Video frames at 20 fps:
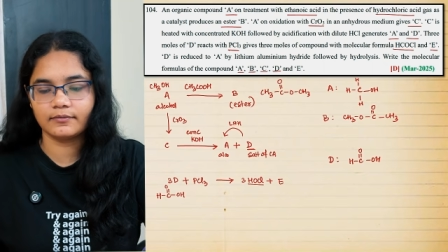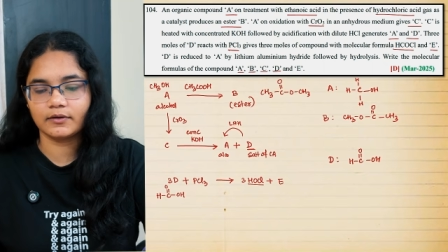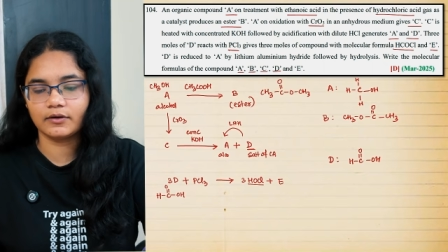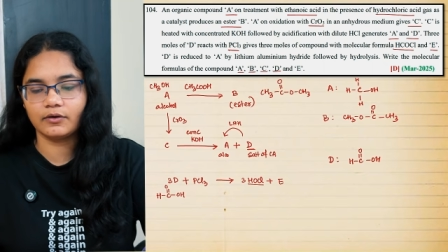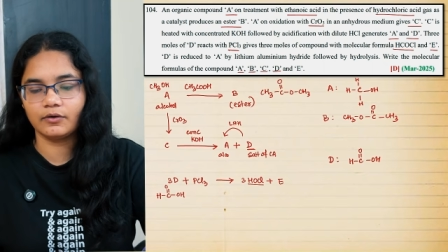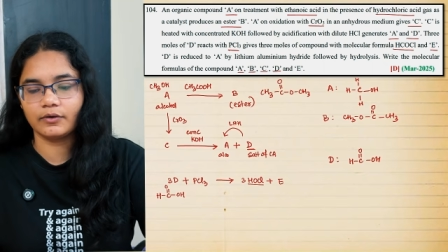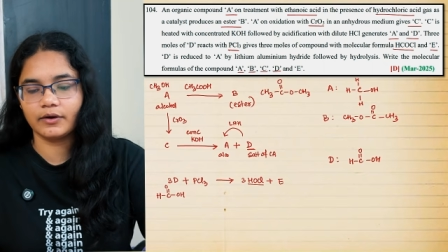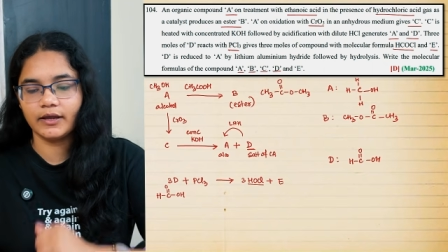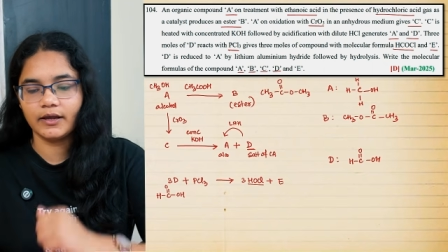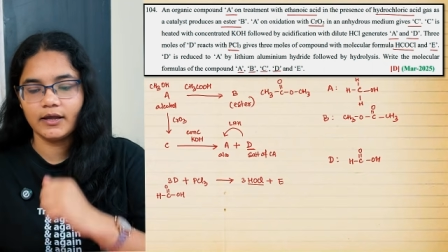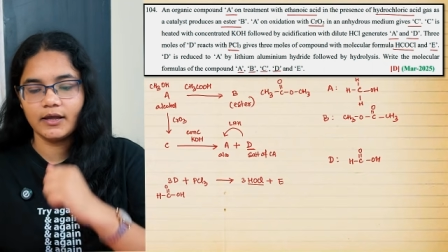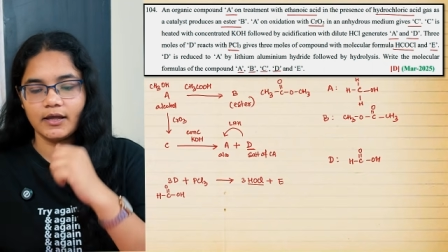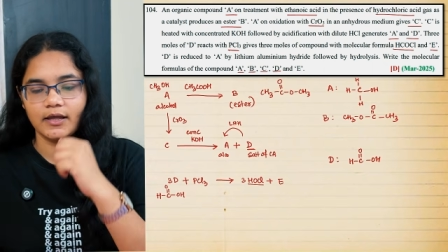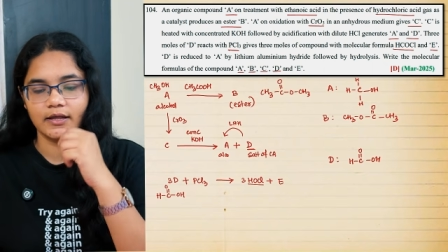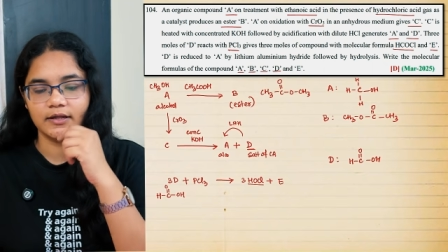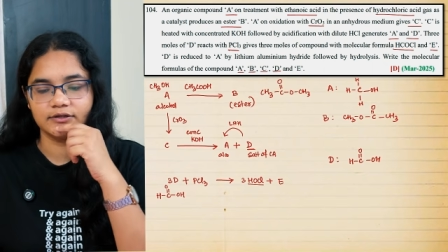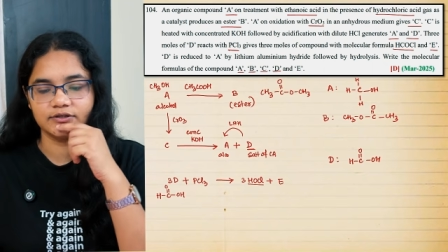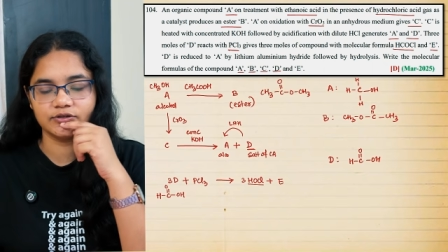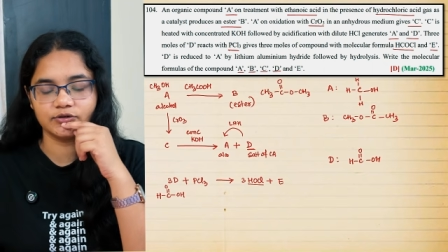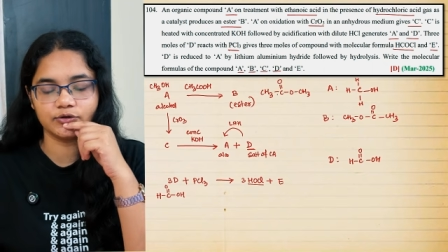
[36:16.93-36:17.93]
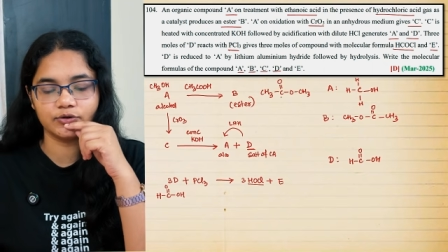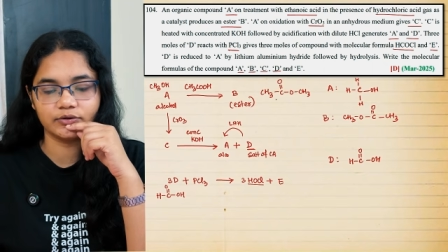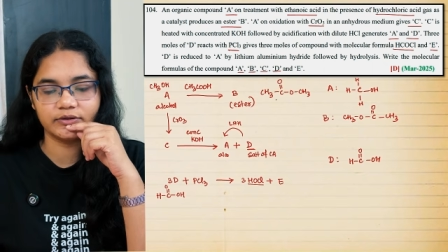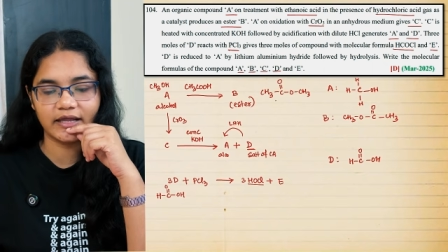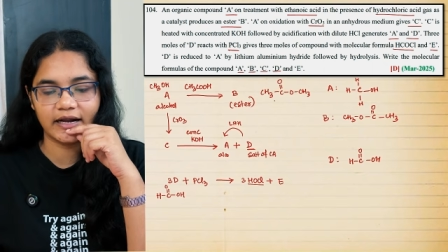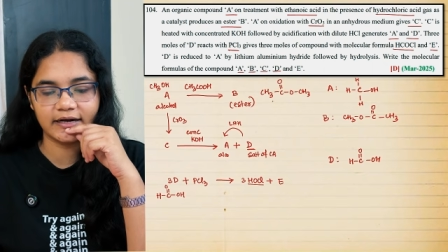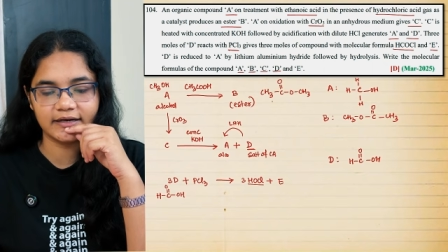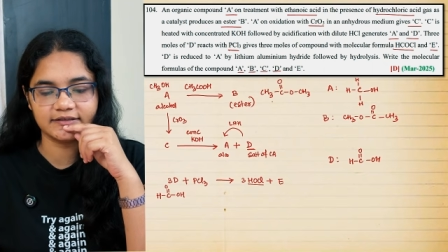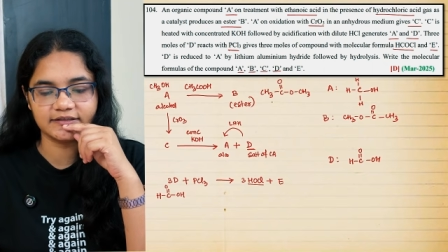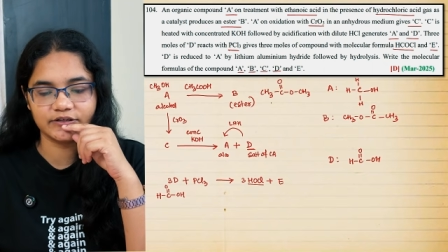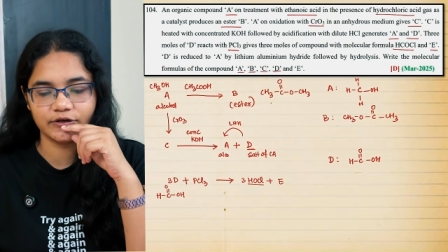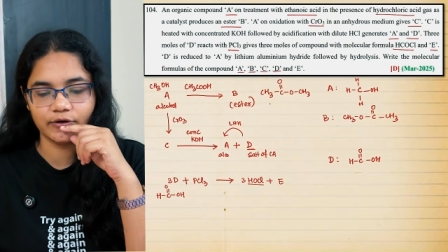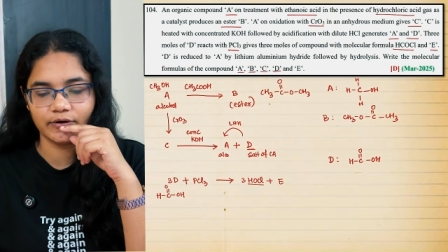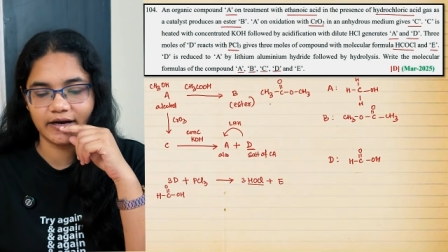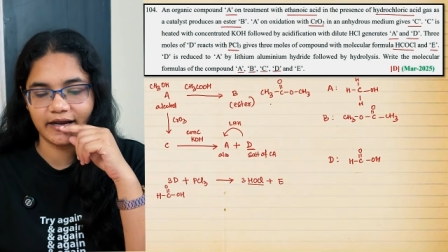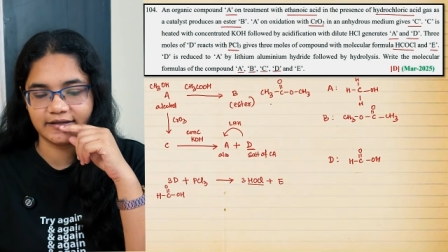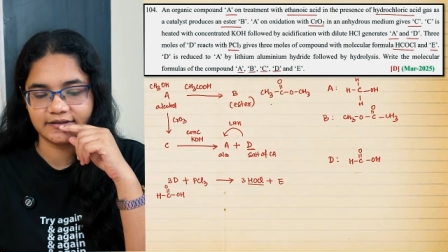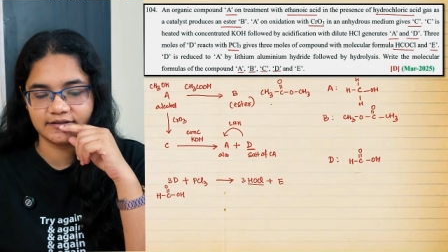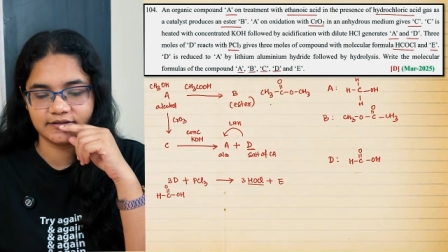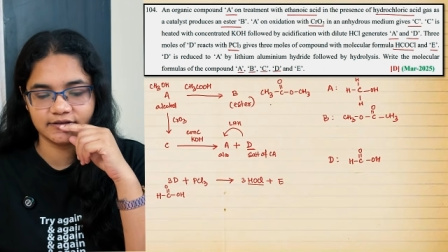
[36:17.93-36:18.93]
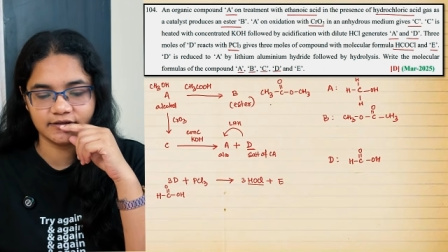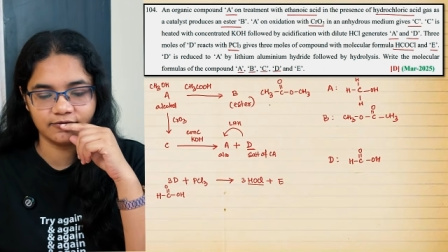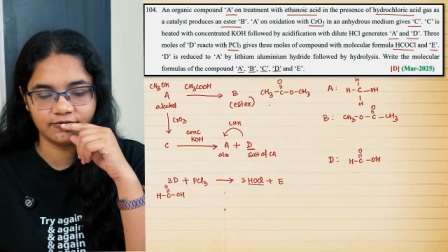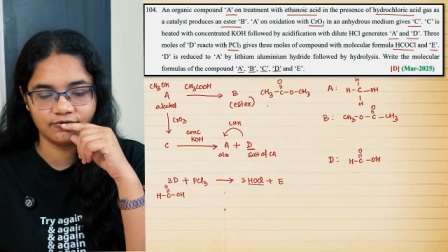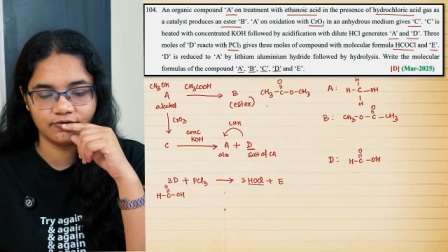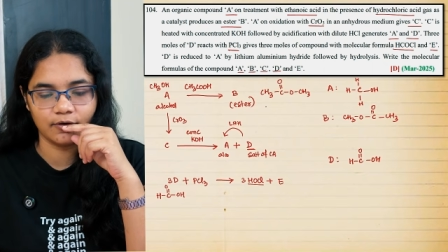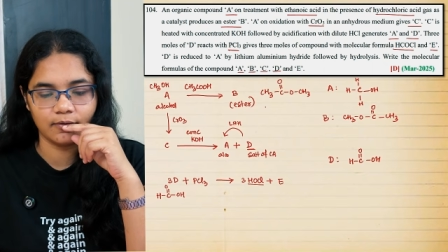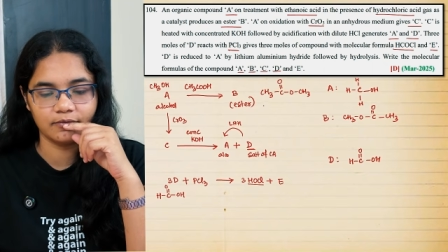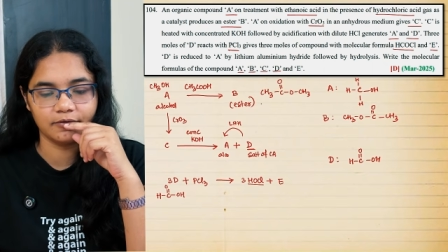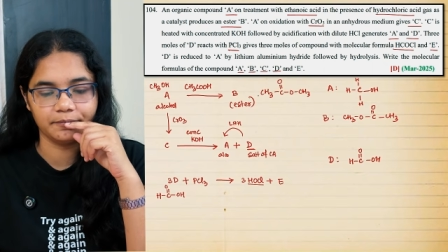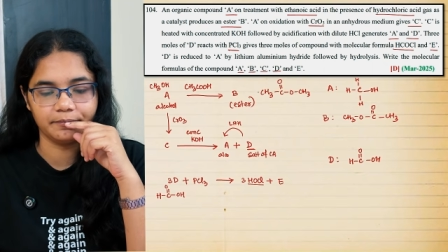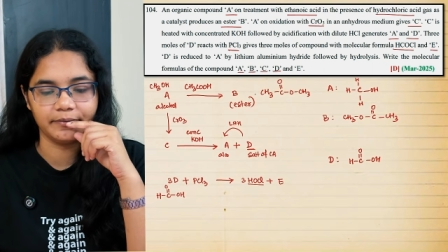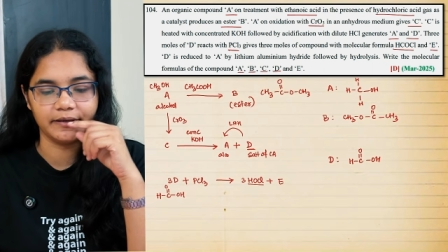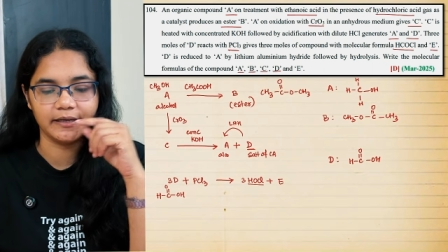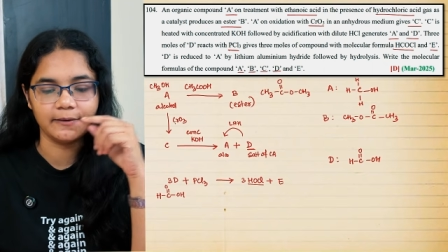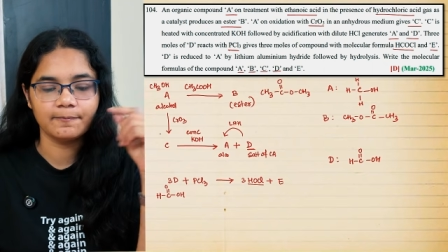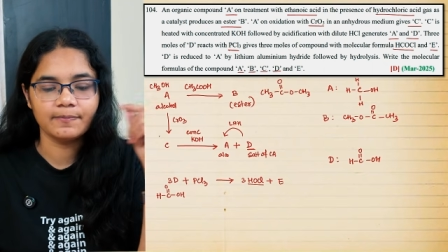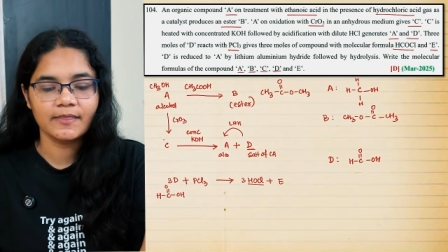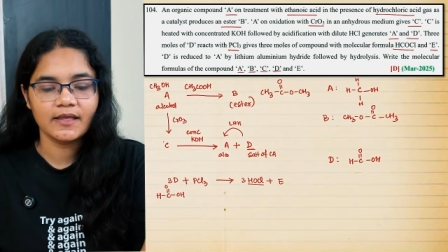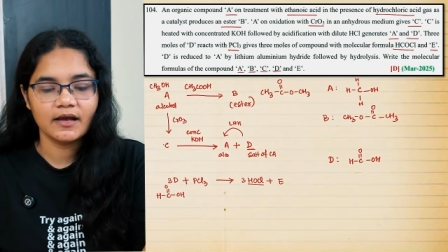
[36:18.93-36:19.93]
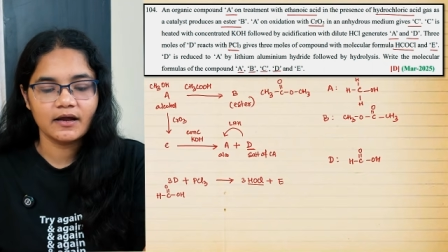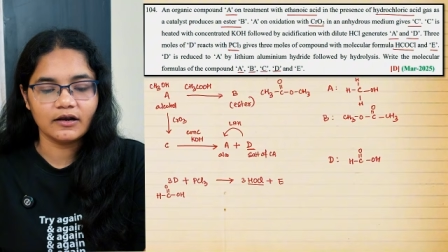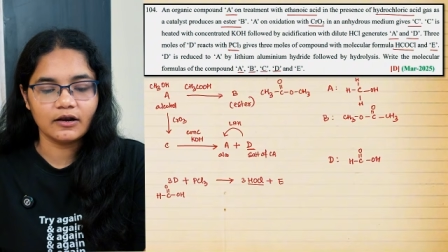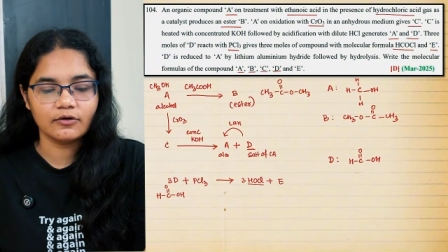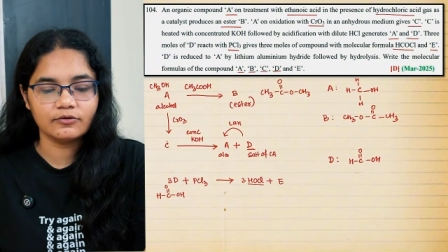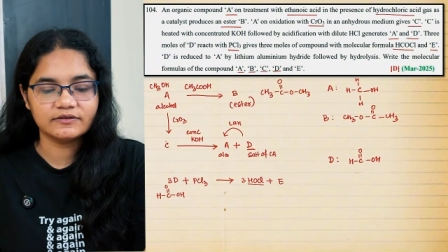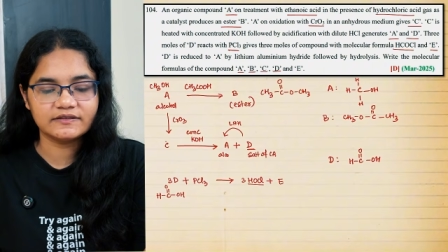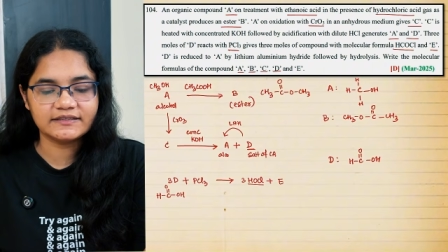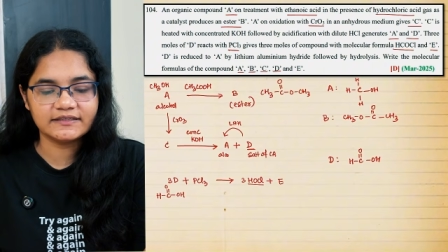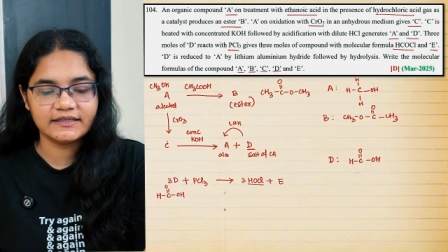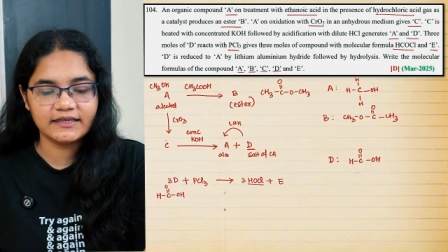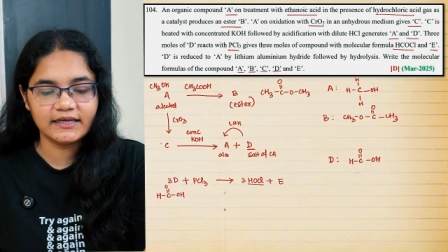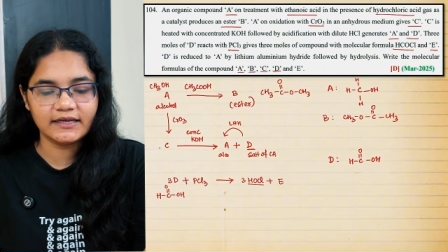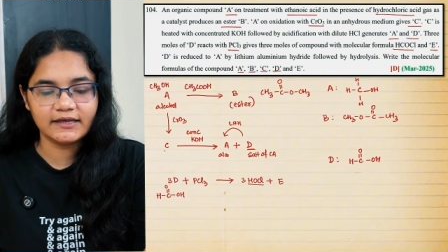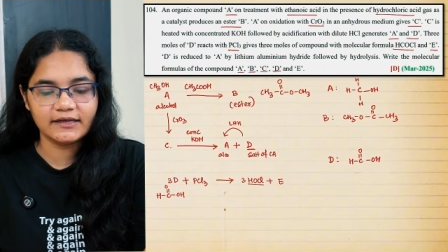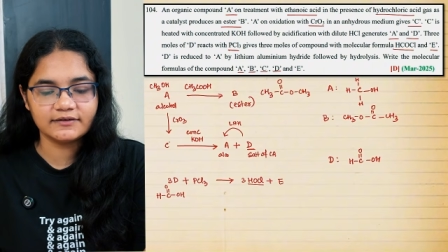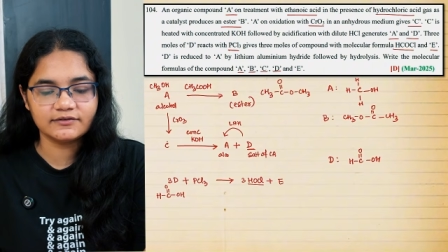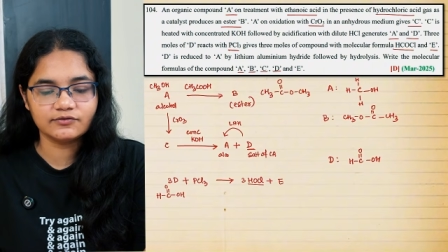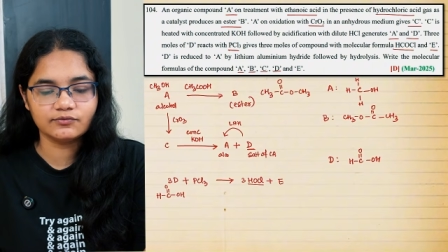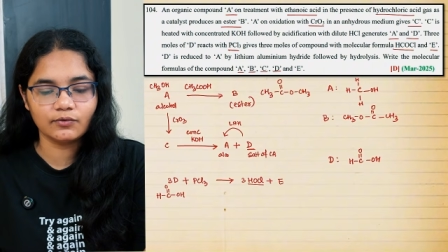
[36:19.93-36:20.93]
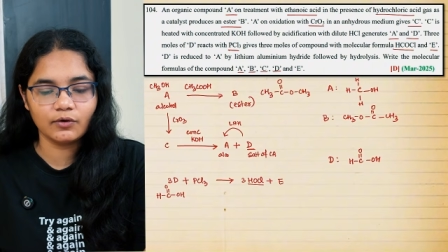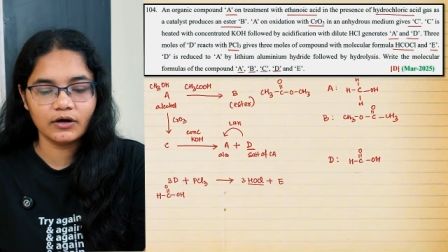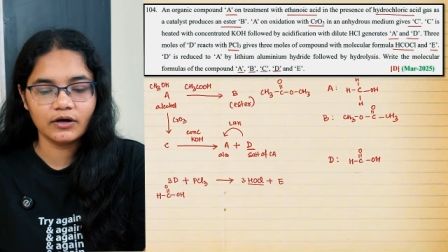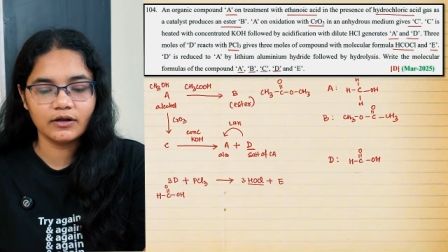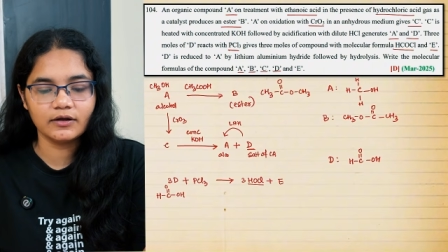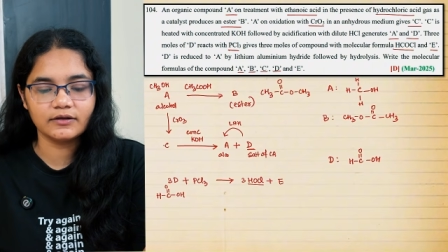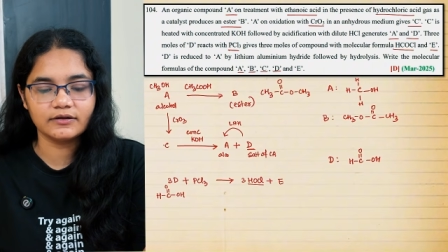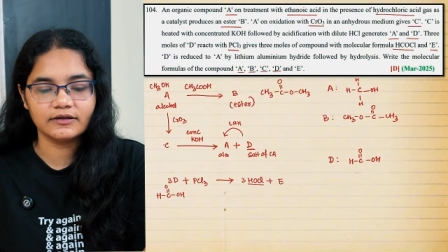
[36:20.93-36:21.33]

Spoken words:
Okay, so that is your ester formed B. Now C is what?